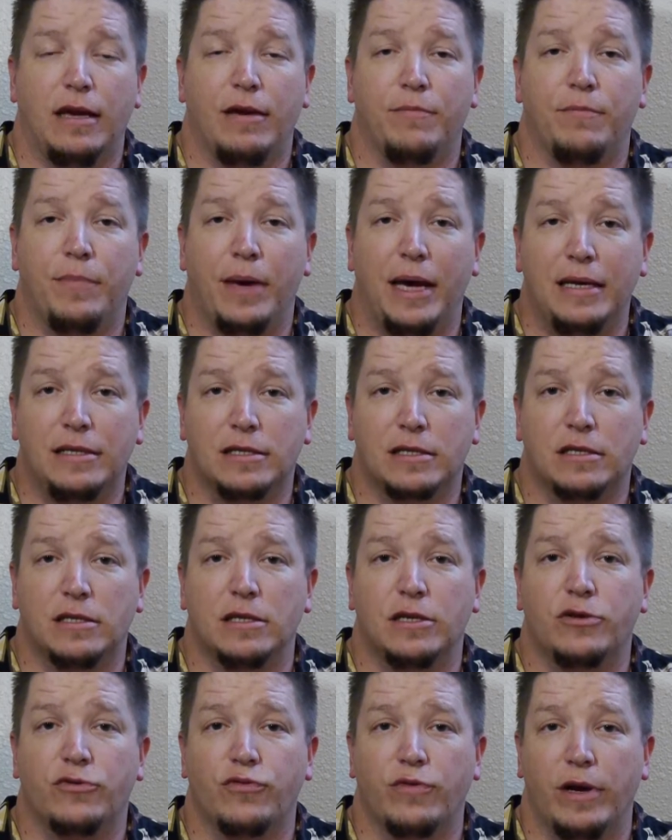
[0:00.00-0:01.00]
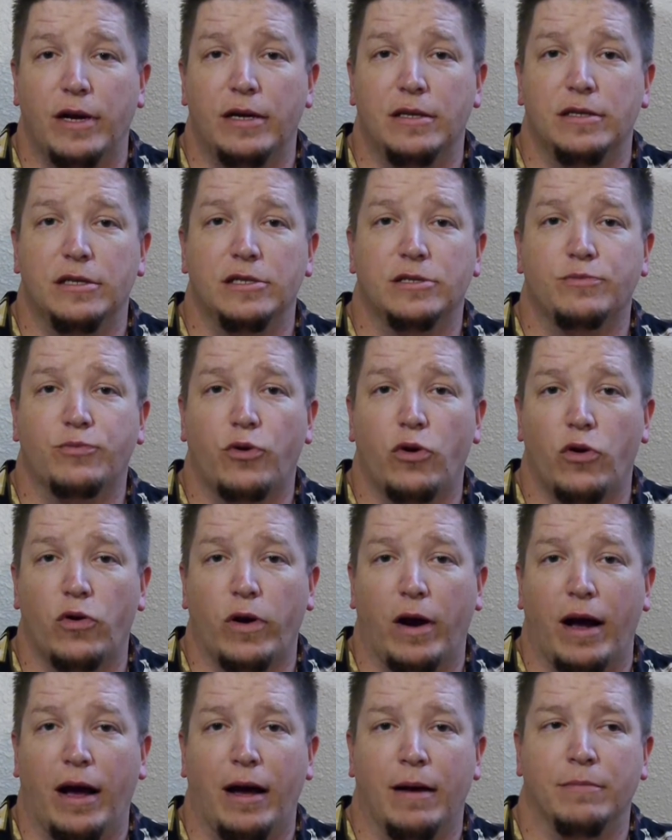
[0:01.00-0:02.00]
have basically created this
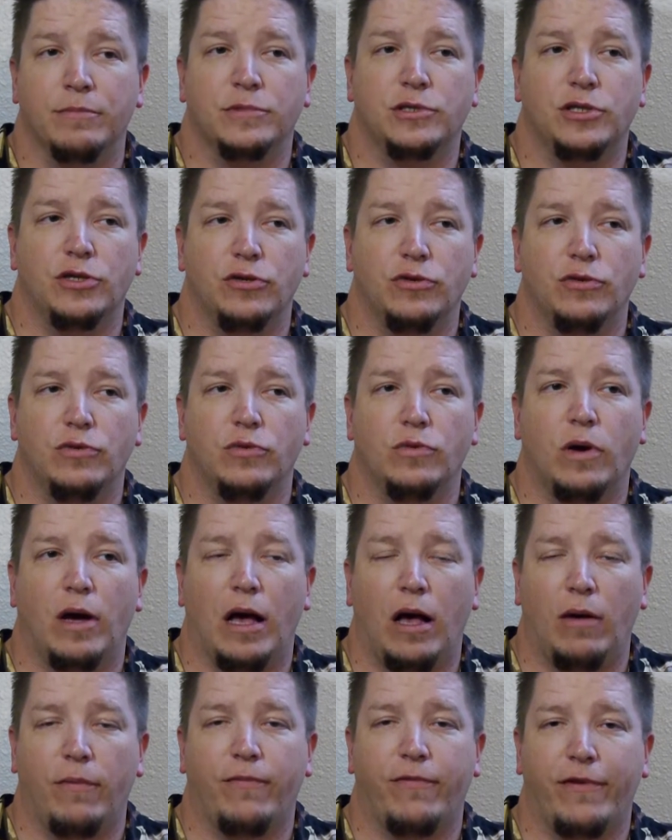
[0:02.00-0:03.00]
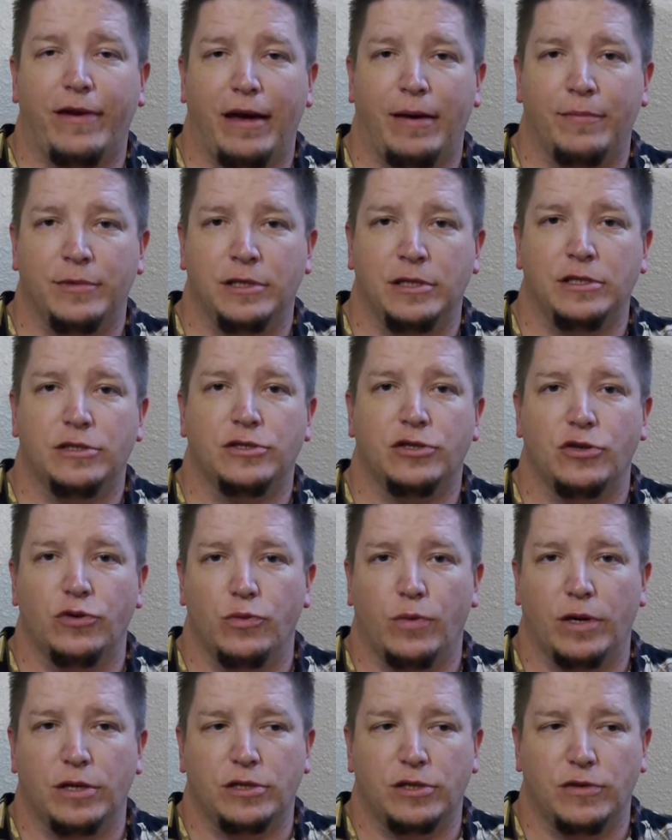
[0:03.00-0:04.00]
program to help families who
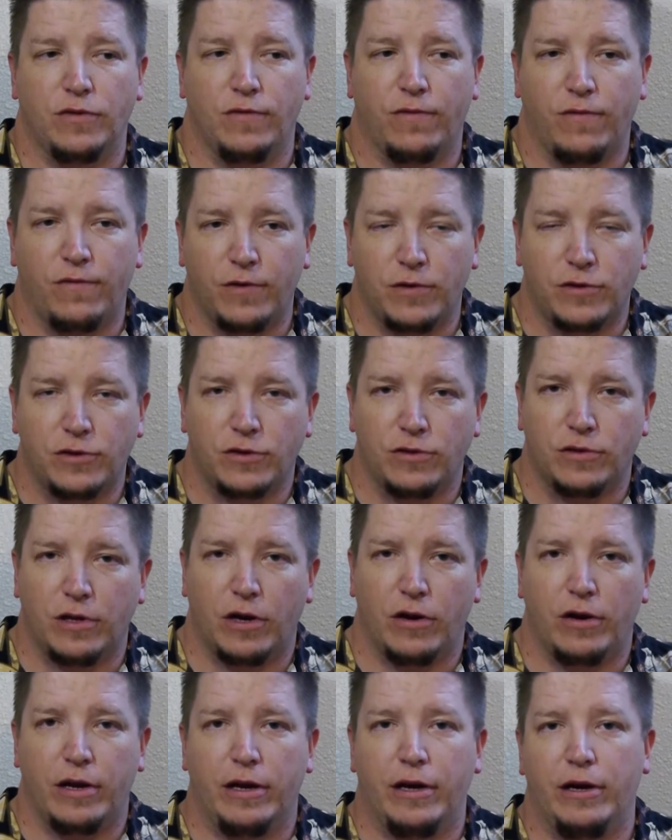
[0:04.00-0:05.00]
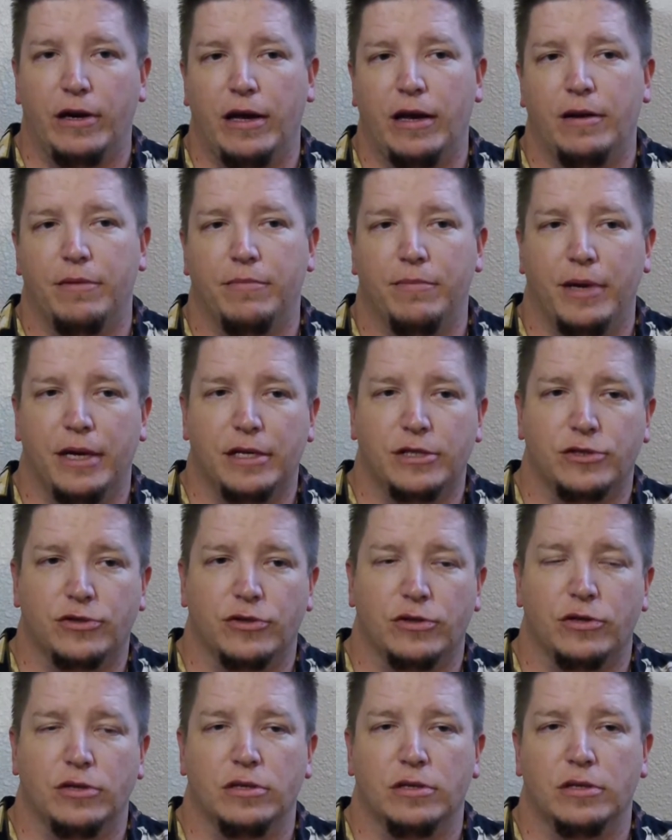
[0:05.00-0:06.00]
want to filter their internet and make
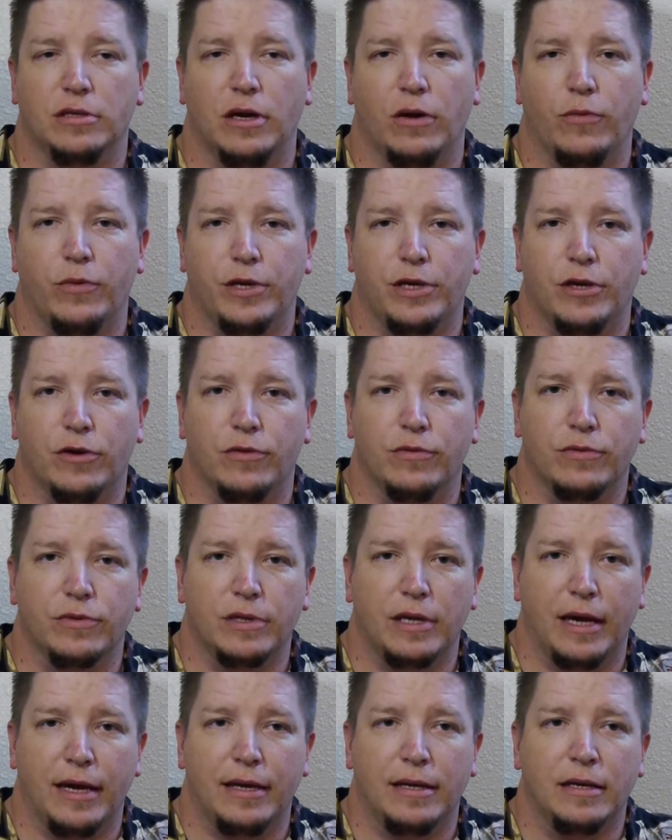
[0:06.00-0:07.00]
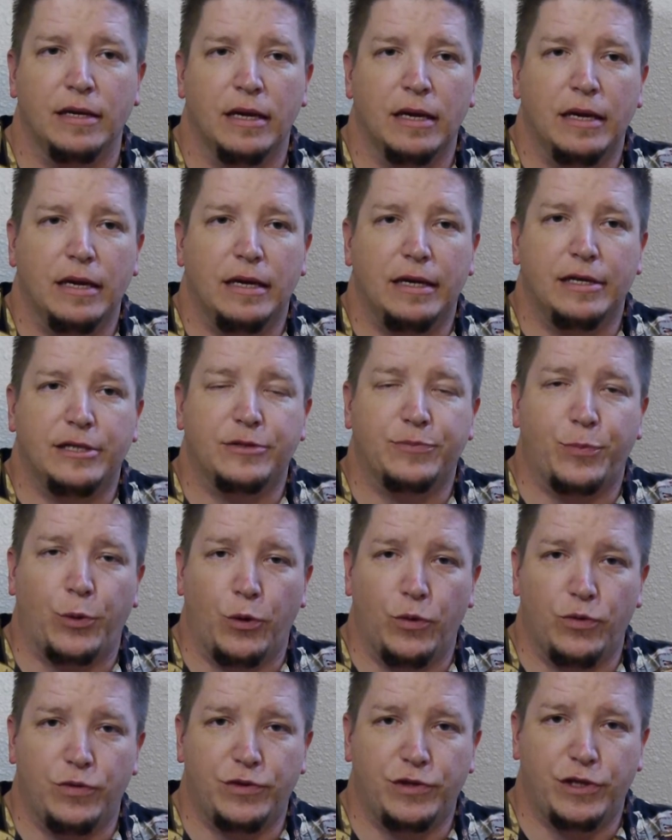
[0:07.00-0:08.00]
sure that we don't get
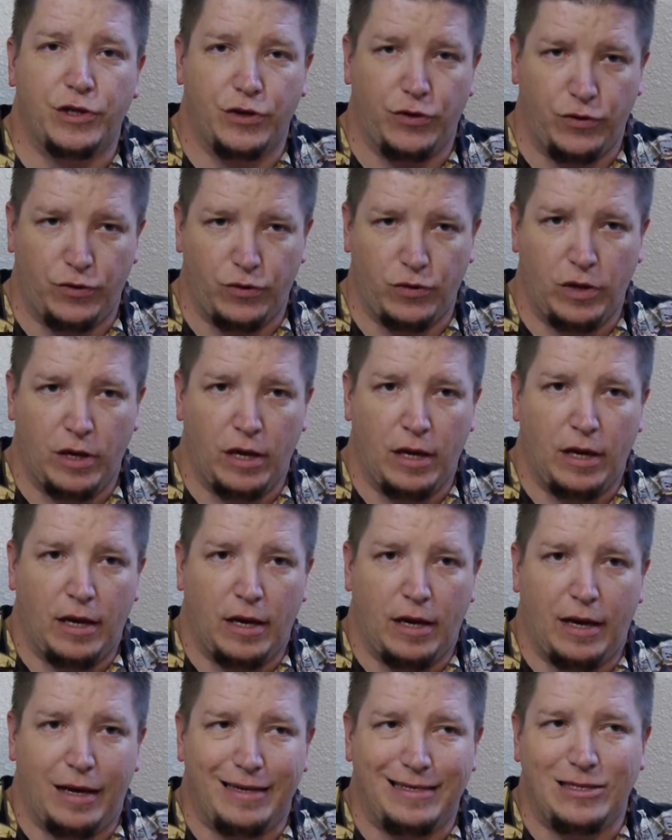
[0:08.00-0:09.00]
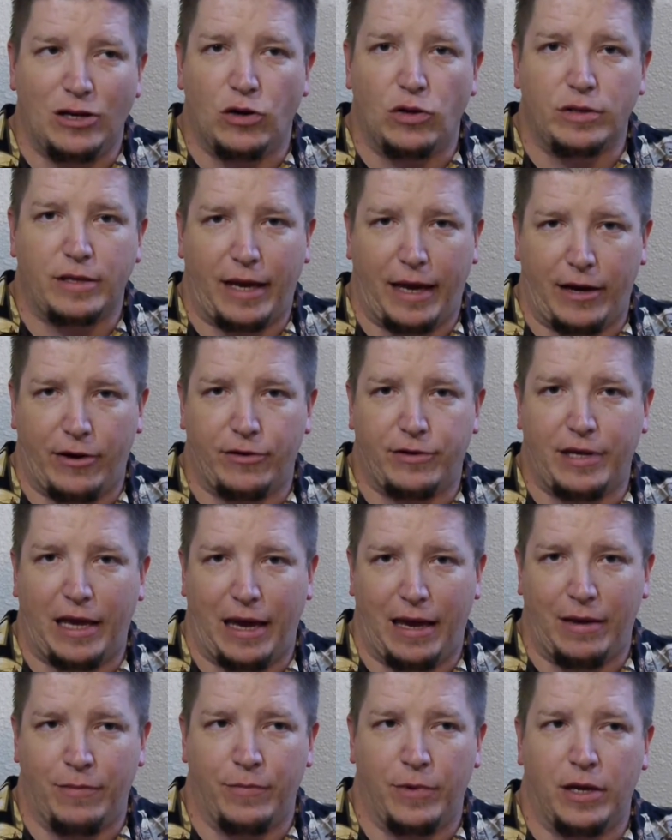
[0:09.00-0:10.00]
exposed to adult
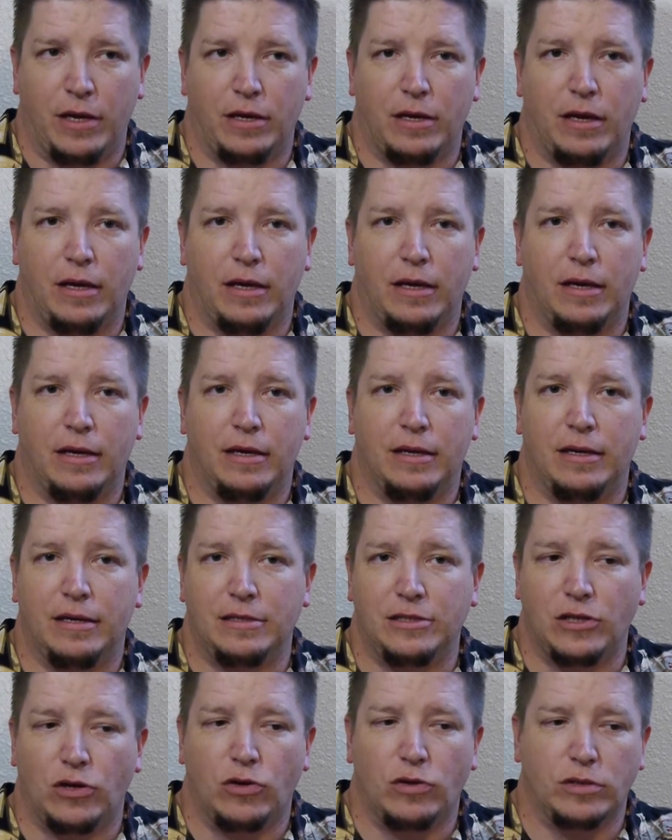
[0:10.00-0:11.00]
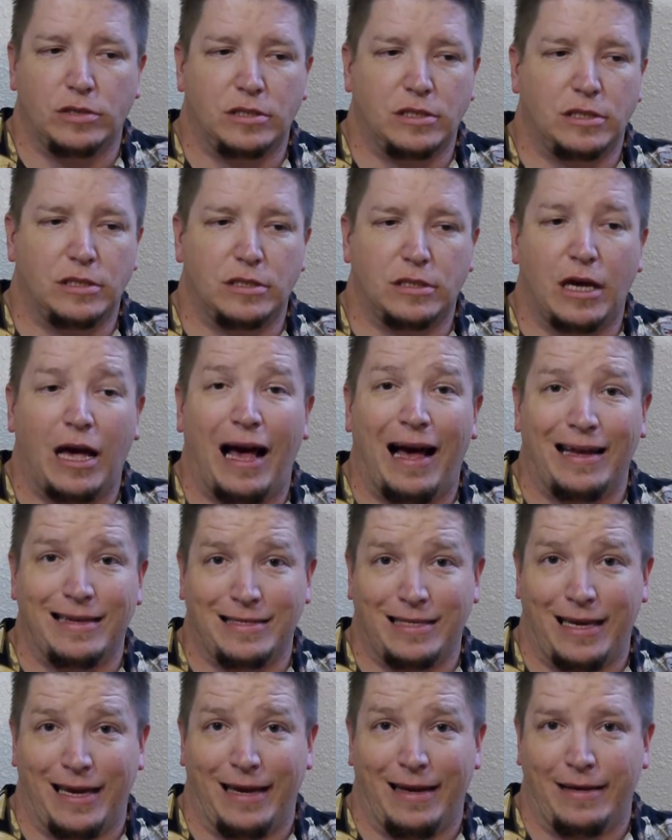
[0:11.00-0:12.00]
entertainment and adult
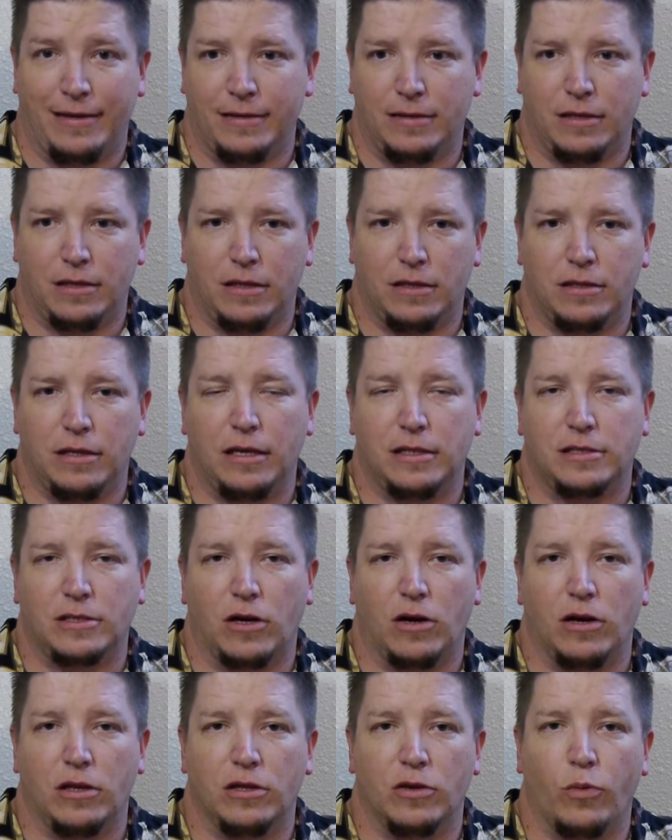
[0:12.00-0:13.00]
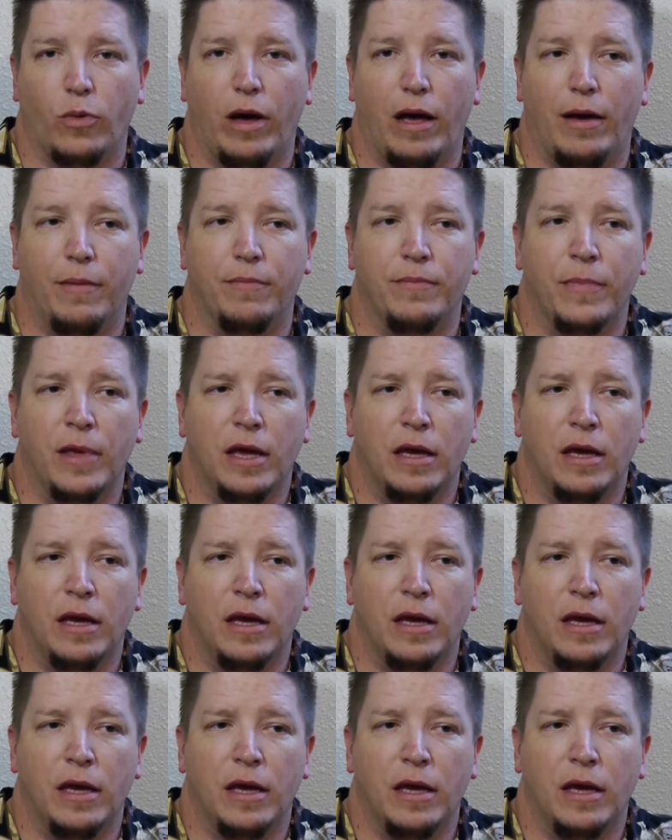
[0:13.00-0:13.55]
content that's on the web.